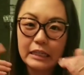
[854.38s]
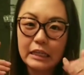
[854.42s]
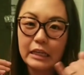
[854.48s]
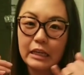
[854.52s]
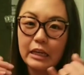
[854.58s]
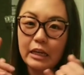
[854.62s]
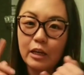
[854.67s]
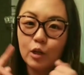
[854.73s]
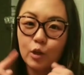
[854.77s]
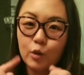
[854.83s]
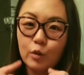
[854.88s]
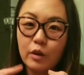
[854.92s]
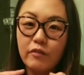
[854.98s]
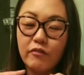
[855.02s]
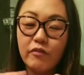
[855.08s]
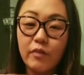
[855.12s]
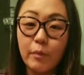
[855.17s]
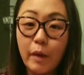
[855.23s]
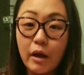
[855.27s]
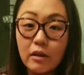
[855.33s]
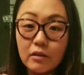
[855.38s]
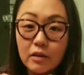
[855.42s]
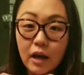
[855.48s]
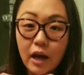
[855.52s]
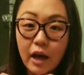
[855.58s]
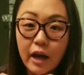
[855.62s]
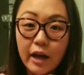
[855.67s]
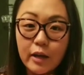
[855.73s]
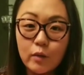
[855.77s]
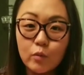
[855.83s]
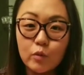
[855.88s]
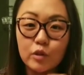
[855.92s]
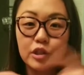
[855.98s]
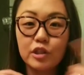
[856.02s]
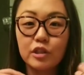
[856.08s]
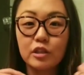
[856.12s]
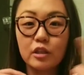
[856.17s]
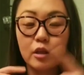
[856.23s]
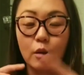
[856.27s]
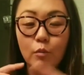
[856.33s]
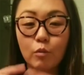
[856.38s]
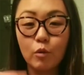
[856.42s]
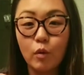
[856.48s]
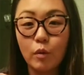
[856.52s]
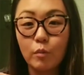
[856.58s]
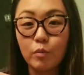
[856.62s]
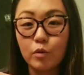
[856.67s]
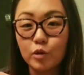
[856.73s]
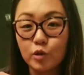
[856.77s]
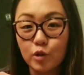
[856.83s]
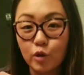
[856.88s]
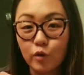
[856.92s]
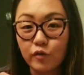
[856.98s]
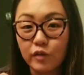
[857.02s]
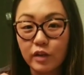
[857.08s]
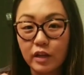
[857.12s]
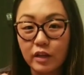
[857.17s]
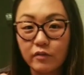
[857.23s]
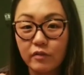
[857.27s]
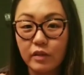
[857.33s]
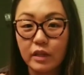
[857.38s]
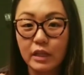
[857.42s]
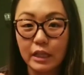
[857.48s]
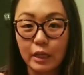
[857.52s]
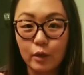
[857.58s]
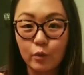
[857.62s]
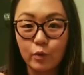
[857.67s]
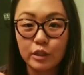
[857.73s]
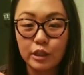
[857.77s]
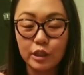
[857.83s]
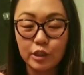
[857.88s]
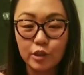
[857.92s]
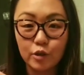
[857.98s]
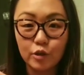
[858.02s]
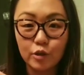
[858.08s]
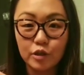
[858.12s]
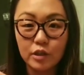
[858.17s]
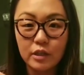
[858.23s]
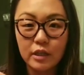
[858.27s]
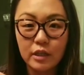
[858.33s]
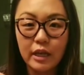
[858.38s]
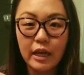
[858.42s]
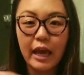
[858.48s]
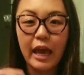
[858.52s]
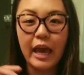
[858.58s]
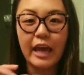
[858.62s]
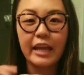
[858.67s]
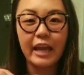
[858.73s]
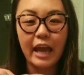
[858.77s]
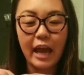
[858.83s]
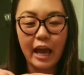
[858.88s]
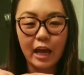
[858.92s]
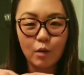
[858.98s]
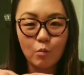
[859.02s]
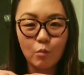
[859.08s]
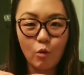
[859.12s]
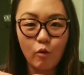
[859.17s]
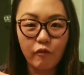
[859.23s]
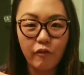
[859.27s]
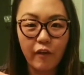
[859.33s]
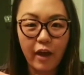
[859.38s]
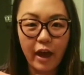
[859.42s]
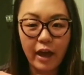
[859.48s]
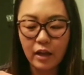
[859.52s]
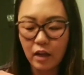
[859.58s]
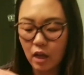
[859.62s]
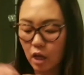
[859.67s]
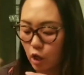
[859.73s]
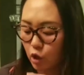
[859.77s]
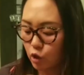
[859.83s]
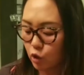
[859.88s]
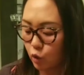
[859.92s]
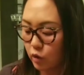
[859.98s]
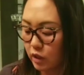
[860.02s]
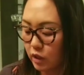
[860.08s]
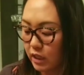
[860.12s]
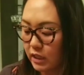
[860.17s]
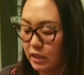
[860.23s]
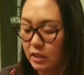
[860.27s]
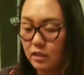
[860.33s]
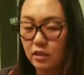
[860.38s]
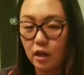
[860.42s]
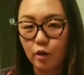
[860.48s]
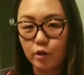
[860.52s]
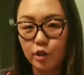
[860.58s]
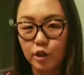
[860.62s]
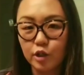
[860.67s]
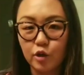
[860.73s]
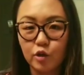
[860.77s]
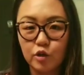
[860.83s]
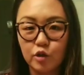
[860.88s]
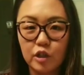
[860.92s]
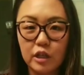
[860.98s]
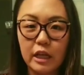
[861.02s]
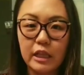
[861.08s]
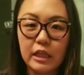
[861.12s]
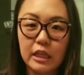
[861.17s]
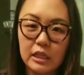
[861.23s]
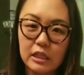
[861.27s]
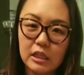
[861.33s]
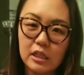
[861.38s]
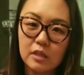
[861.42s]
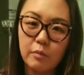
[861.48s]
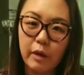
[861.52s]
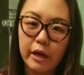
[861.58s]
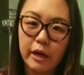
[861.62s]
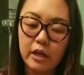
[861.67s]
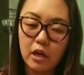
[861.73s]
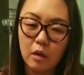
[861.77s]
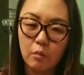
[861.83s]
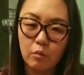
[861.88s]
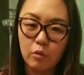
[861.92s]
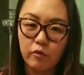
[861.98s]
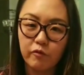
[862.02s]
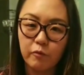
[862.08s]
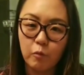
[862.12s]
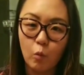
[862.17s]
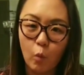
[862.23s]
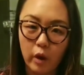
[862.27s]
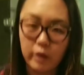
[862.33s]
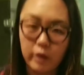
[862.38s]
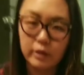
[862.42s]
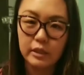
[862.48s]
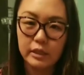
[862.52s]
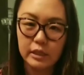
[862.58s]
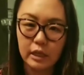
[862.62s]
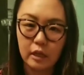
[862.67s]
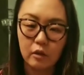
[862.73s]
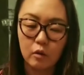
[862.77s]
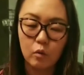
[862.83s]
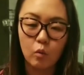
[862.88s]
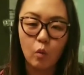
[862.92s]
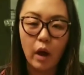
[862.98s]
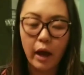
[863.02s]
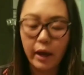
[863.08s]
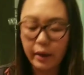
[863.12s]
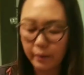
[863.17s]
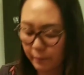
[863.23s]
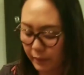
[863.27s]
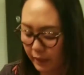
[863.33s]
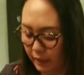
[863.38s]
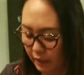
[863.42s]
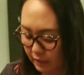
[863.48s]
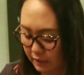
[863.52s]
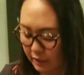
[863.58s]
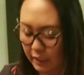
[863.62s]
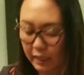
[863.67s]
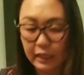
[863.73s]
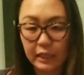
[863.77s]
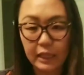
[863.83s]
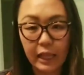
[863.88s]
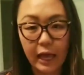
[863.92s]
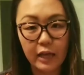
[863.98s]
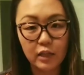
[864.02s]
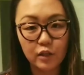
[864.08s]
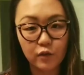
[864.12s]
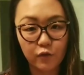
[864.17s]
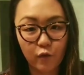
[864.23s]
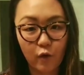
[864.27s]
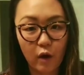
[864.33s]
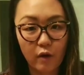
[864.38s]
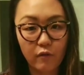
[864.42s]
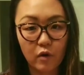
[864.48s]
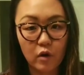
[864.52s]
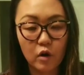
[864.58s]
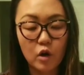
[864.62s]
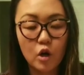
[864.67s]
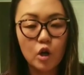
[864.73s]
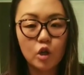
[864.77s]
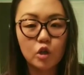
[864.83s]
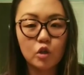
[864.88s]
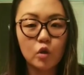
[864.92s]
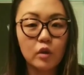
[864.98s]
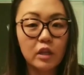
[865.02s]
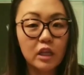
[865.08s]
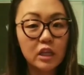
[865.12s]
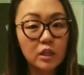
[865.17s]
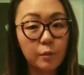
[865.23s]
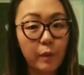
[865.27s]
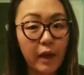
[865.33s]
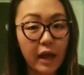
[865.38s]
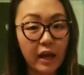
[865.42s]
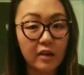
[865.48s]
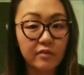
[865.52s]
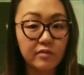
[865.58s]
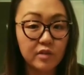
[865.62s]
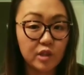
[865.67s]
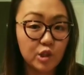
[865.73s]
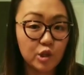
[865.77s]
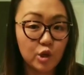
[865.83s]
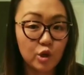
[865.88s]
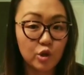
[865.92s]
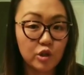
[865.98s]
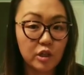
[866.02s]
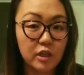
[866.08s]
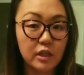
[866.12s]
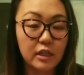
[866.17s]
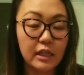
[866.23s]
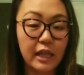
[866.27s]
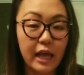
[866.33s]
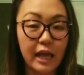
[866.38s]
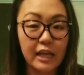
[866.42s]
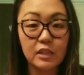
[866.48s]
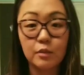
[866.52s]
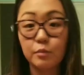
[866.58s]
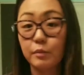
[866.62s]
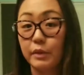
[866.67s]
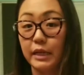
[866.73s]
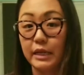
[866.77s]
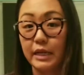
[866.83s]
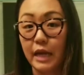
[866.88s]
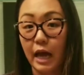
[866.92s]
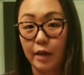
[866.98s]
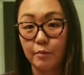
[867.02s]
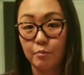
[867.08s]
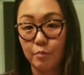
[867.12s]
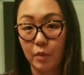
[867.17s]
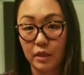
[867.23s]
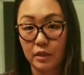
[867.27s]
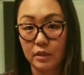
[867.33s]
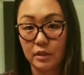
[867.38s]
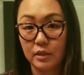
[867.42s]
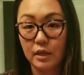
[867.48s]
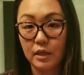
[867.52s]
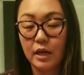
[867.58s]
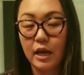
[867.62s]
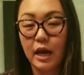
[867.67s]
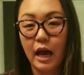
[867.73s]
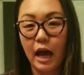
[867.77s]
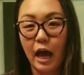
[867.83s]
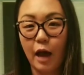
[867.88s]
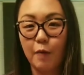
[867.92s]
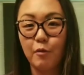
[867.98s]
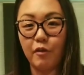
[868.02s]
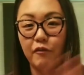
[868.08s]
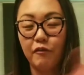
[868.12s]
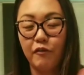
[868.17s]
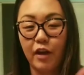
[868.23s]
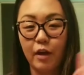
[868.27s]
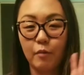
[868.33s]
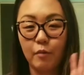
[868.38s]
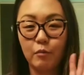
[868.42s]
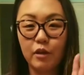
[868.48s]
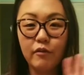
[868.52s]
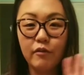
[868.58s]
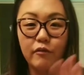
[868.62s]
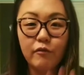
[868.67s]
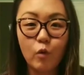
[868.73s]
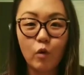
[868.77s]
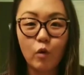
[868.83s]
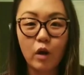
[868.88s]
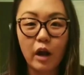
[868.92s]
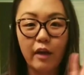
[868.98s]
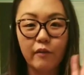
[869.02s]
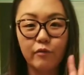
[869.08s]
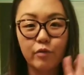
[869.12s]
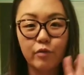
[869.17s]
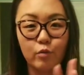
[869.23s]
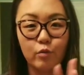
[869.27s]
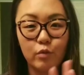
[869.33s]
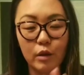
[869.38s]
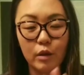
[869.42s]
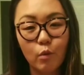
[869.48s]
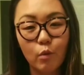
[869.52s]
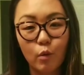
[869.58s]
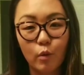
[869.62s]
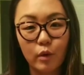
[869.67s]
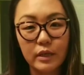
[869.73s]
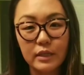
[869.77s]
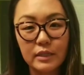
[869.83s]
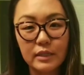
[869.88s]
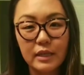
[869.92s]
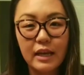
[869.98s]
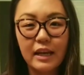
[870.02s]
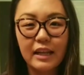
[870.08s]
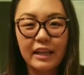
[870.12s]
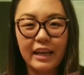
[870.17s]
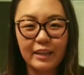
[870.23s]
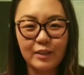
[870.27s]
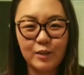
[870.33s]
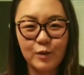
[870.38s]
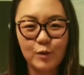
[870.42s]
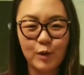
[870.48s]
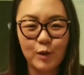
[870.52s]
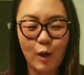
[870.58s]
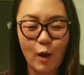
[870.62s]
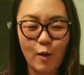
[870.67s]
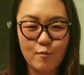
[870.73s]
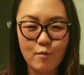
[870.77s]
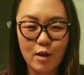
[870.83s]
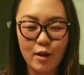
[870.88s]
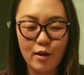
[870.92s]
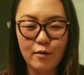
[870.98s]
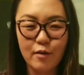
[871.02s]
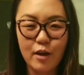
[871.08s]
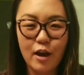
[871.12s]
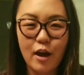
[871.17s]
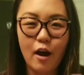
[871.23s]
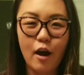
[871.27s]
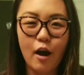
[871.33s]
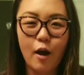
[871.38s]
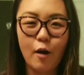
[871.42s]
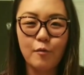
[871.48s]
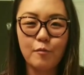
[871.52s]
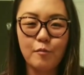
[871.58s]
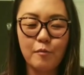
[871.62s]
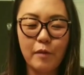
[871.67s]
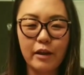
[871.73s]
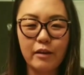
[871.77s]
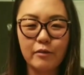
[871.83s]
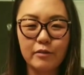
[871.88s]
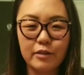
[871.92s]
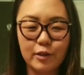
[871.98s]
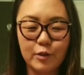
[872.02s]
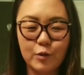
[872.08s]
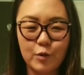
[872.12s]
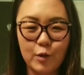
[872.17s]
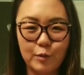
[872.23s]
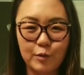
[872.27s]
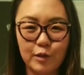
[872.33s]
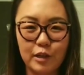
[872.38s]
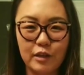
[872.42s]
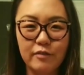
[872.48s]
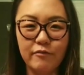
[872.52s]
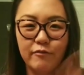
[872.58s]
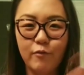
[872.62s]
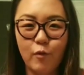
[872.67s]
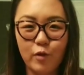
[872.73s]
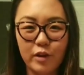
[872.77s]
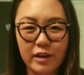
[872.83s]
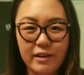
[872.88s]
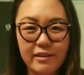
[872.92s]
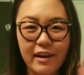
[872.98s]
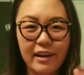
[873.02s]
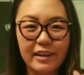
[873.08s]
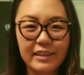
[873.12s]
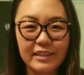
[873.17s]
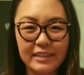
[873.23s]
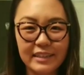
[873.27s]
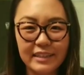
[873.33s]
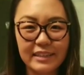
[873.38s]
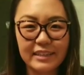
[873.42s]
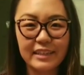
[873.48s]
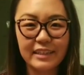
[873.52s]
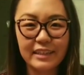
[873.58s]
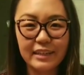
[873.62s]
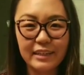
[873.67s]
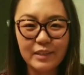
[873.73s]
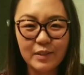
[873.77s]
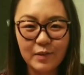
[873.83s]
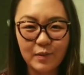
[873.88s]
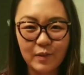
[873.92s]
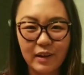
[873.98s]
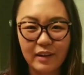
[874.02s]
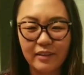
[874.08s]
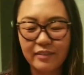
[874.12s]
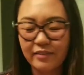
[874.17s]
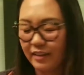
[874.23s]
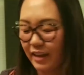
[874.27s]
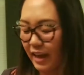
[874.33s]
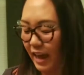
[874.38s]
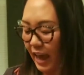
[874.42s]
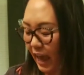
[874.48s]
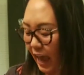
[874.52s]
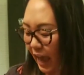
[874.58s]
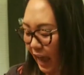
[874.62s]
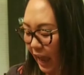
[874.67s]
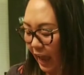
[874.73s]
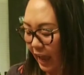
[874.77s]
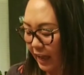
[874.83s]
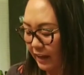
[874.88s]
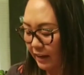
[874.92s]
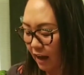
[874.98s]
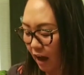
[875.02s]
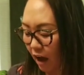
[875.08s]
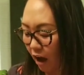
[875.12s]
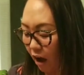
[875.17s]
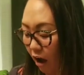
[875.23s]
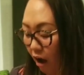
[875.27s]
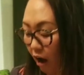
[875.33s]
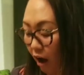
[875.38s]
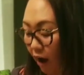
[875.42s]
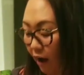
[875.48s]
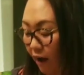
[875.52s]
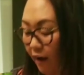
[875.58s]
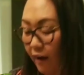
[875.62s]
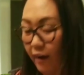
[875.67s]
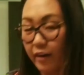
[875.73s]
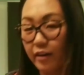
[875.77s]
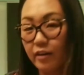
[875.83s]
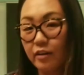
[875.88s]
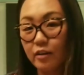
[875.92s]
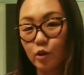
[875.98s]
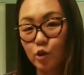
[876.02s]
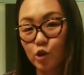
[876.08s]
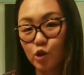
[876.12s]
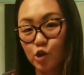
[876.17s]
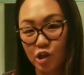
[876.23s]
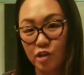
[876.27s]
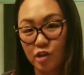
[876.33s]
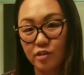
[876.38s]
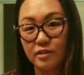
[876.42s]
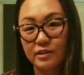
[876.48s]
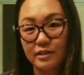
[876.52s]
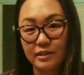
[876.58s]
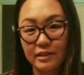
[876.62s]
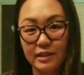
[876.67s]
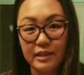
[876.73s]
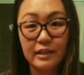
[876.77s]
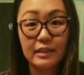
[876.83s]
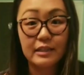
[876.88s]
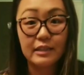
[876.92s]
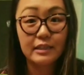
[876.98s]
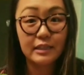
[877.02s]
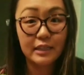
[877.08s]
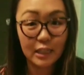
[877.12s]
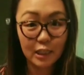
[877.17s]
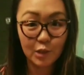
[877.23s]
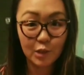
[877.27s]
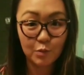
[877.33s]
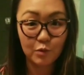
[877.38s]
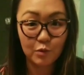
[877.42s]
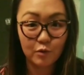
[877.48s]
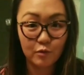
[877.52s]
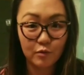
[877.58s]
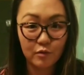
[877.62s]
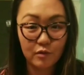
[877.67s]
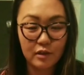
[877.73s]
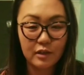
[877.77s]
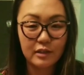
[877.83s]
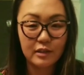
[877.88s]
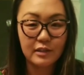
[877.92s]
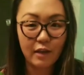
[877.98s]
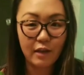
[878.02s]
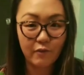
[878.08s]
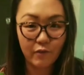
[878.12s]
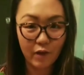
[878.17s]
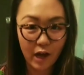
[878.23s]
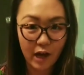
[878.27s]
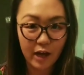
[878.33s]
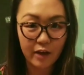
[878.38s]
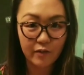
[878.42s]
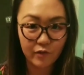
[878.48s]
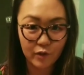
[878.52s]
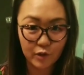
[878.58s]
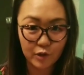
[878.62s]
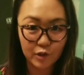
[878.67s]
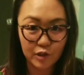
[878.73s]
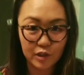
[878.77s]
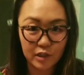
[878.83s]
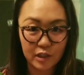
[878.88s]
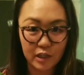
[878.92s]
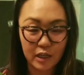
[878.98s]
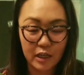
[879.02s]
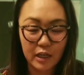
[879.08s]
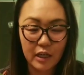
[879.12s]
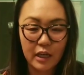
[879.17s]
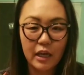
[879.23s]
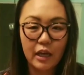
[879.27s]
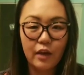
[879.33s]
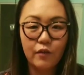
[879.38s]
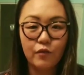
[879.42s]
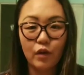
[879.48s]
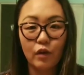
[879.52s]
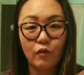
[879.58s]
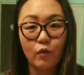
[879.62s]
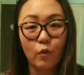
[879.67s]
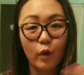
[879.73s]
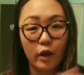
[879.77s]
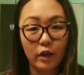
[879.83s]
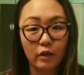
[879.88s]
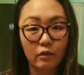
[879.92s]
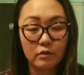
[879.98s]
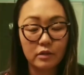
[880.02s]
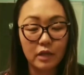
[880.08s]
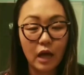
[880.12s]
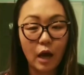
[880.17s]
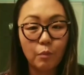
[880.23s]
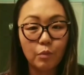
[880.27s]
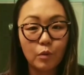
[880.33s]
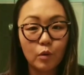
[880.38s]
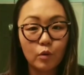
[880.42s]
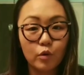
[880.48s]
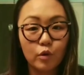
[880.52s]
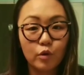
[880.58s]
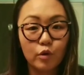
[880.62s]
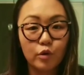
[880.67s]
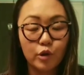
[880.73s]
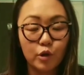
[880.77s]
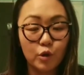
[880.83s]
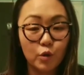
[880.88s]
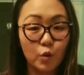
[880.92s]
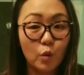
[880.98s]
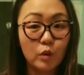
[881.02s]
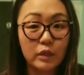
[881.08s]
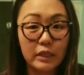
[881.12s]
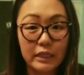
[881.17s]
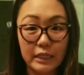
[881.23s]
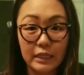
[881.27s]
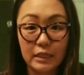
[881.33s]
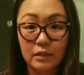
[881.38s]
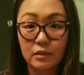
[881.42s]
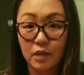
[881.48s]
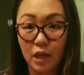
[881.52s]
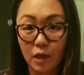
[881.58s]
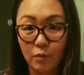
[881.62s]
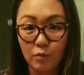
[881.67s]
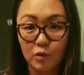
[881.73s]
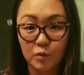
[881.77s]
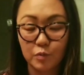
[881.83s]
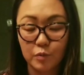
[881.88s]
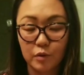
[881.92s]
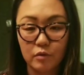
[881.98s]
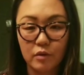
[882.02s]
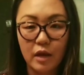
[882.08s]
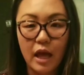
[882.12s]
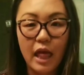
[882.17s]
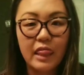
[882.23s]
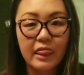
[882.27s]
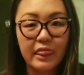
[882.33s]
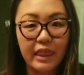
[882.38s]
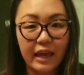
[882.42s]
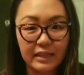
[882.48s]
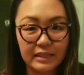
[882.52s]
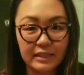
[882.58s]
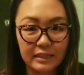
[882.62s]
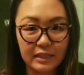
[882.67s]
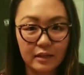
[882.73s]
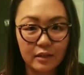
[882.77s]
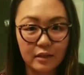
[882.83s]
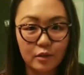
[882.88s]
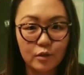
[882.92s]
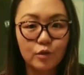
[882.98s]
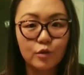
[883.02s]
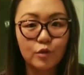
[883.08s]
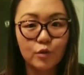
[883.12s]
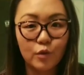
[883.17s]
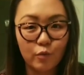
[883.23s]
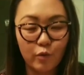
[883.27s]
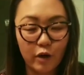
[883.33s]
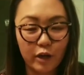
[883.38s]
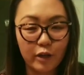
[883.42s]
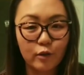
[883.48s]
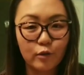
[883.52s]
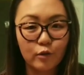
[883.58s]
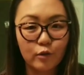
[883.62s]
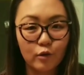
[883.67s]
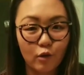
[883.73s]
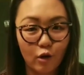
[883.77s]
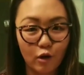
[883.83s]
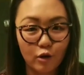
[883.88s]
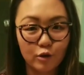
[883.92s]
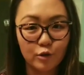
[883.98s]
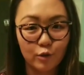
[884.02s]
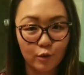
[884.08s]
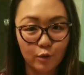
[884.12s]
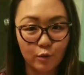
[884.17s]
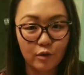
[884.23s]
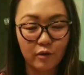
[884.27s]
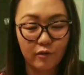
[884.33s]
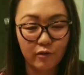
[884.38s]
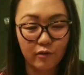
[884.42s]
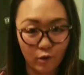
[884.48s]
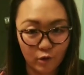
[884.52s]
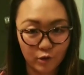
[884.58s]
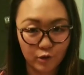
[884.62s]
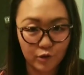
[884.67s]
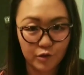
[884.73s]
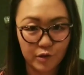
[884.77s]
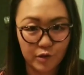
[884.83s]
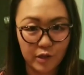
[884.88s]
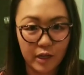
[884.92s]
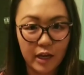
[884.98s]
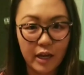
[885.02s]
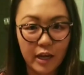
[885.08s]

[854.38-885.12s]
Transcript: including formaldehyde, which is the #1 preservative in liquid detergent, and animal fat. So this is our detergent, and this is my #1 seller. Why? Because it lasts forever. So this bag of detergent lasts me 9 months. I'm a family of 4. I have 3 boys, as you saw in my description, 49, 16, and 12. And I just need a teaspoon because I have a high efficiency. If you have a regular top loader, you only need a tablespoon. That's it to do a regular large load of laundry.